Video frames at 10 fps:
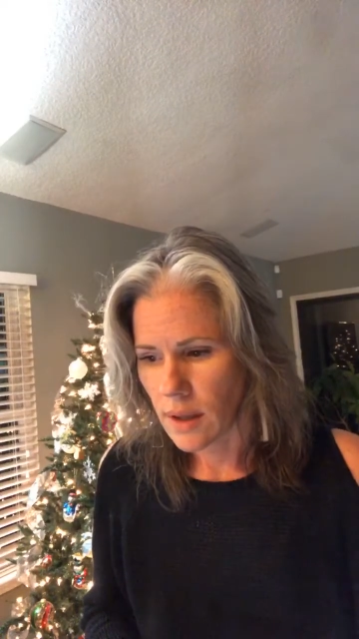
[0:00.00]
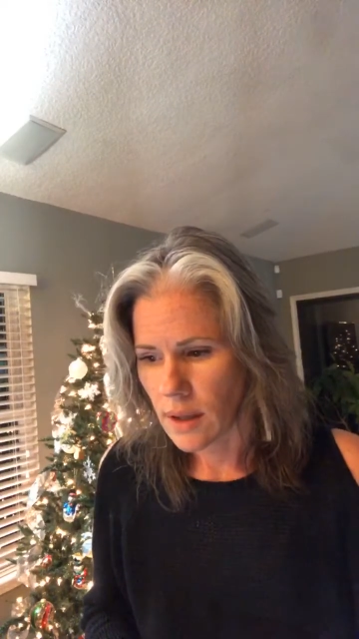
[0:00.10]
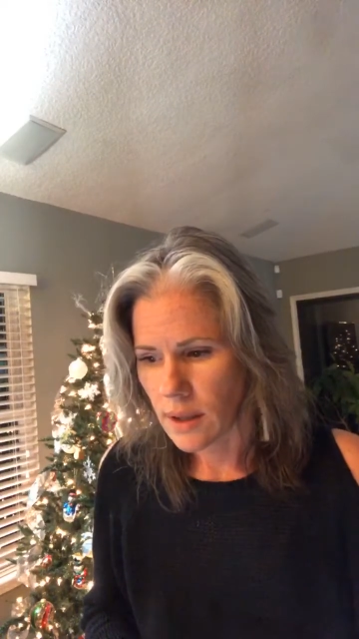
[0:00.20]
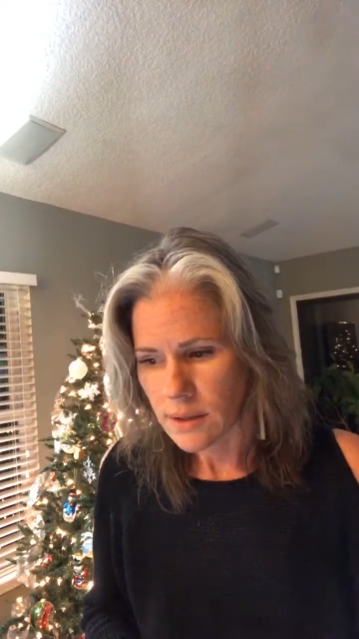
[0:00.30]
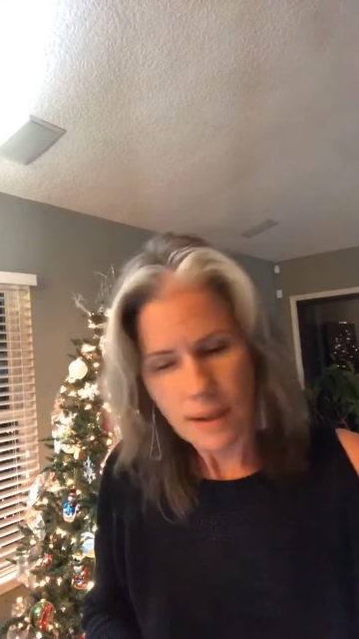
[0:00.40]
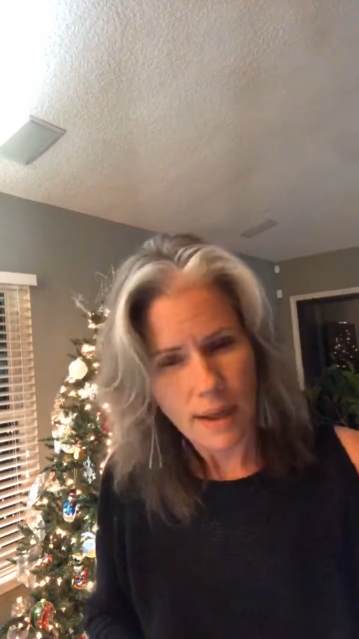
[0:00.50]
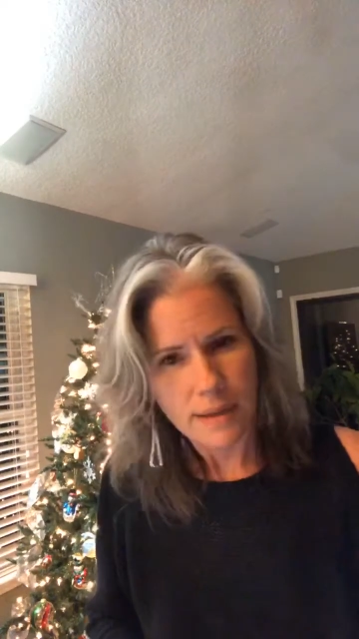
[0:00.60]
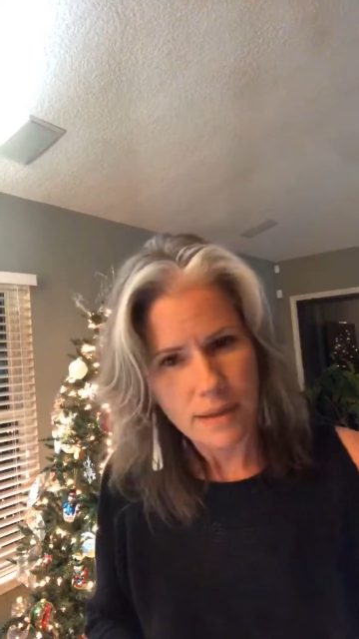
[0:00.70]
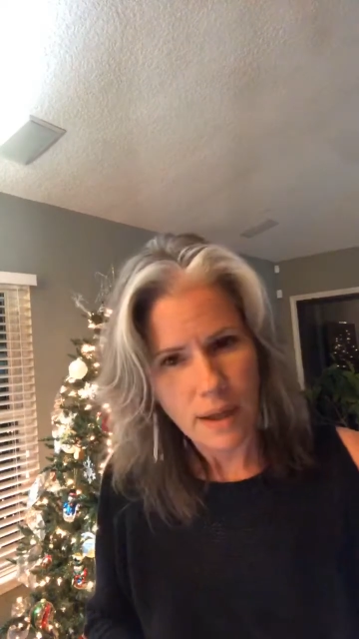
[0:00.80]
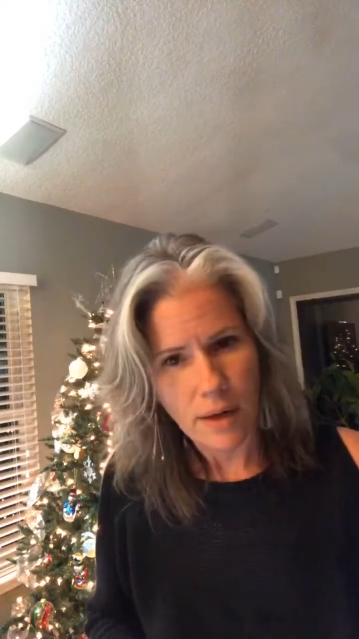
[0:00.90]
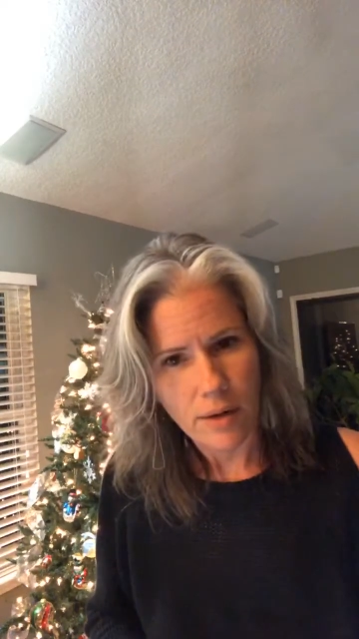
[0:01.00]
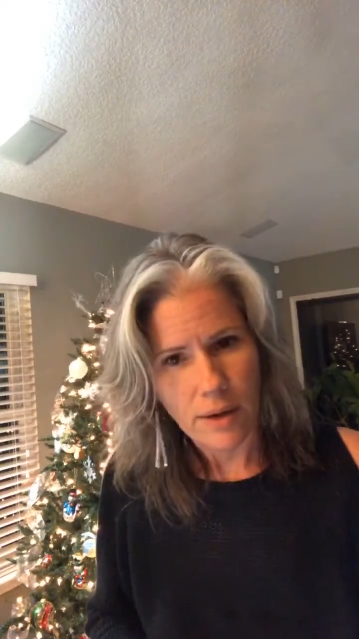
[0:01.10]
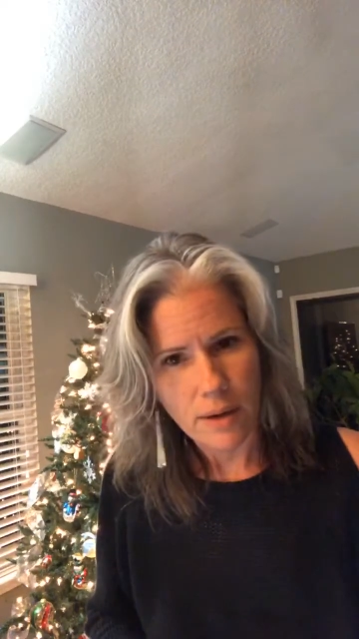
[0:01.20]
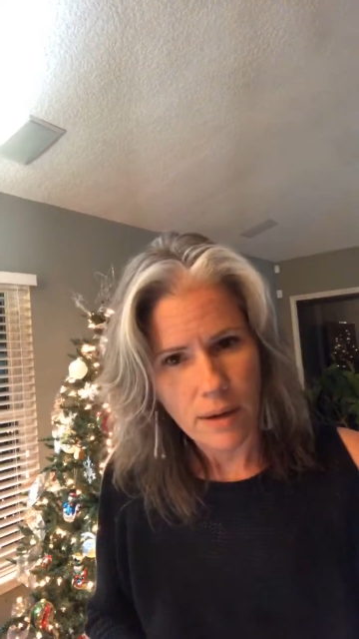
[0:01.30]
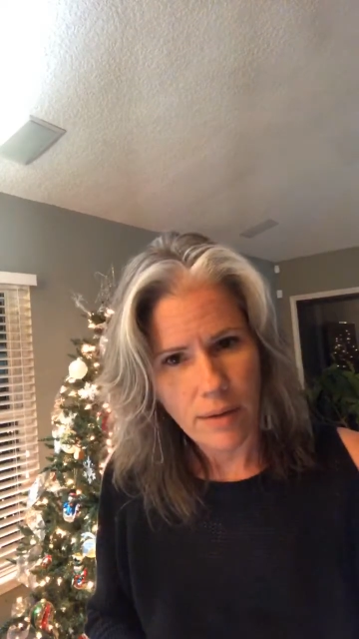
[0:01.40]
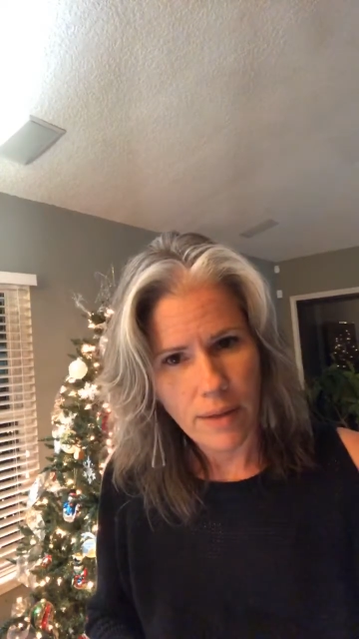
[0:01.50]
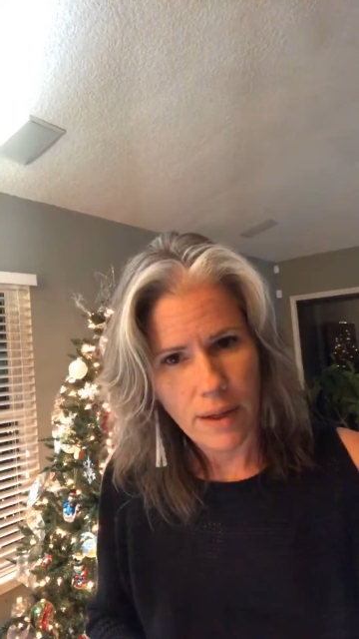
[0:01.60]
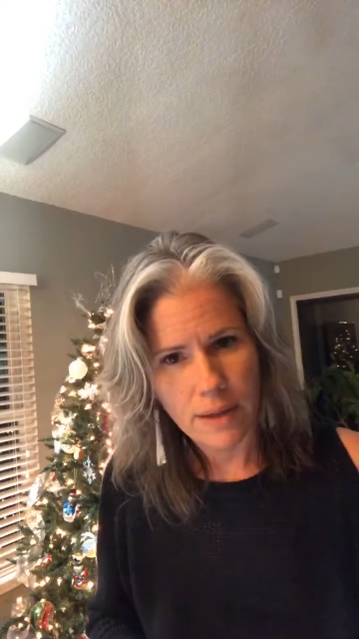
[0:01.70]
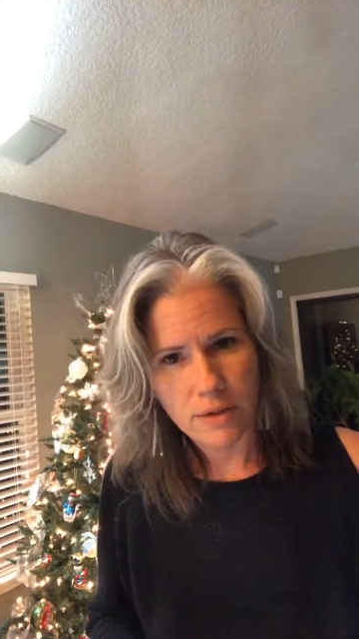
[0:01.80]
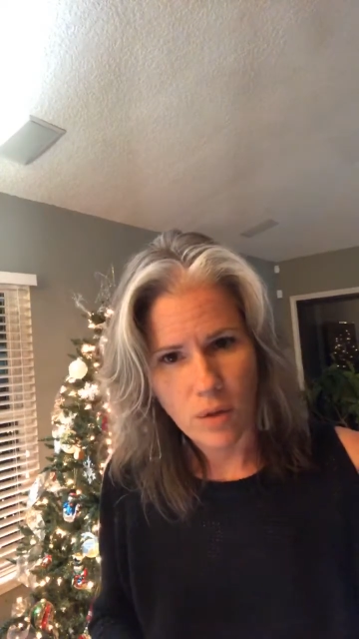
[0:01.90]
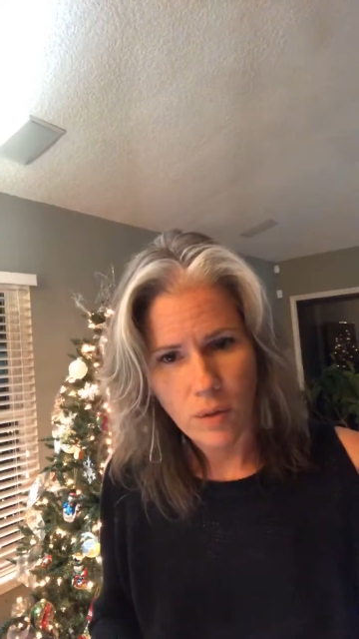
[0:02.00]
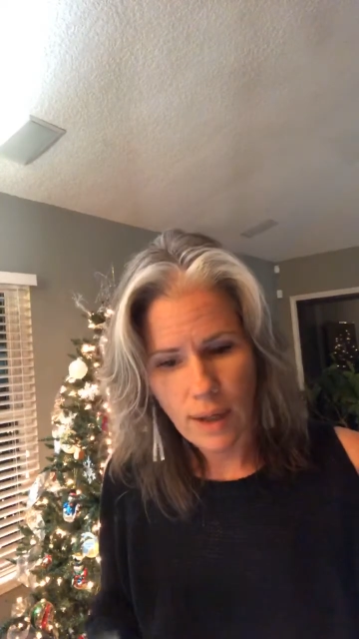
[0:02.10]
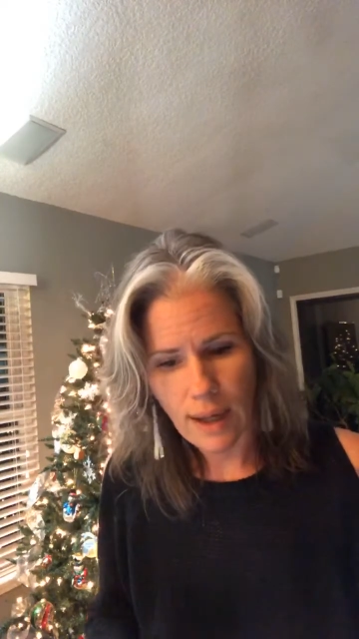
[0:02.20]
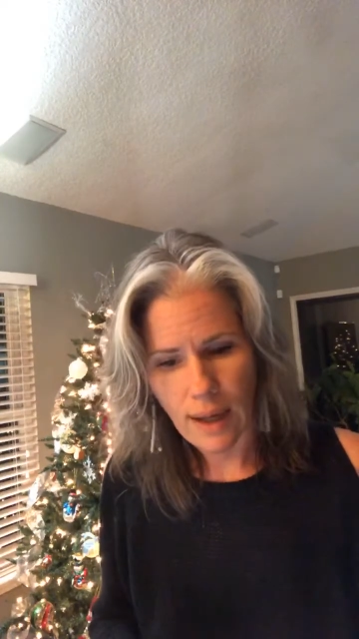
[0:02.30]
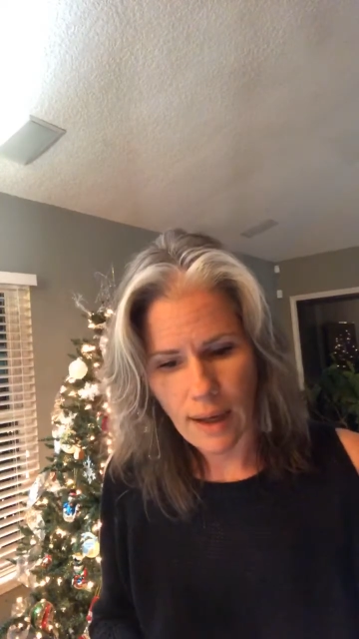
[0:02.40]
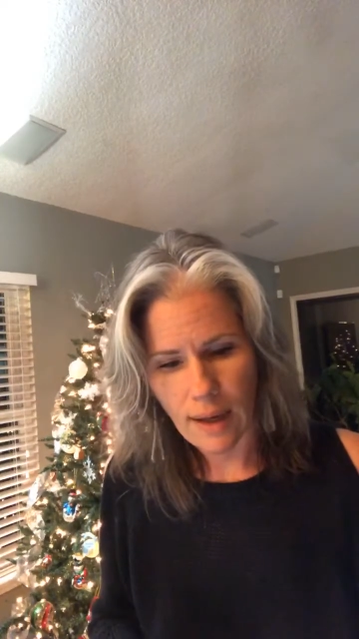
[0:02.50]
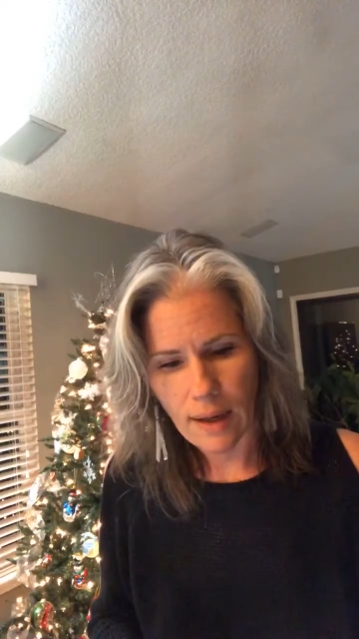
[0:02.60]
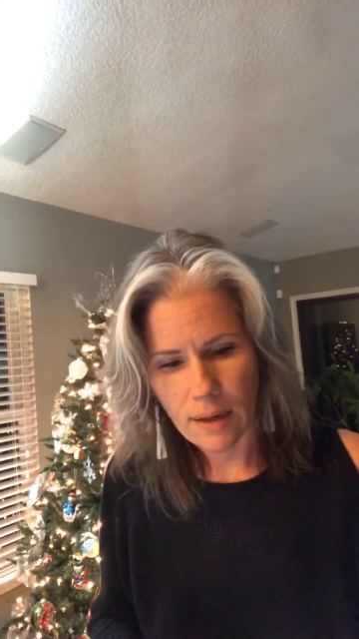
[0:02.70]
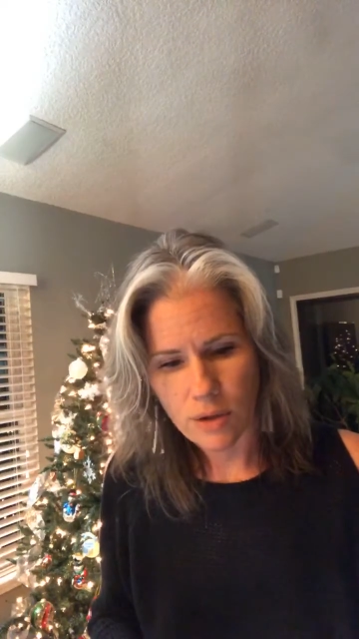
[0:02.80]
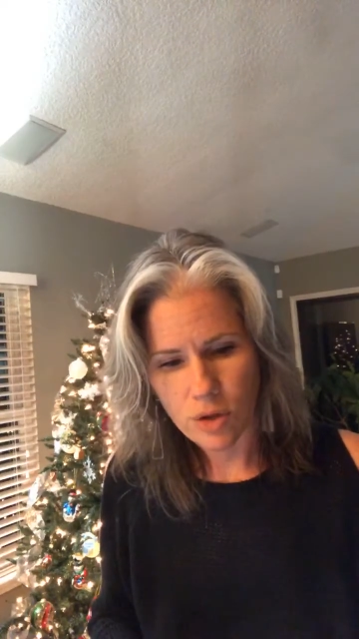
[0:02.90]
it is kind of scary that it's okay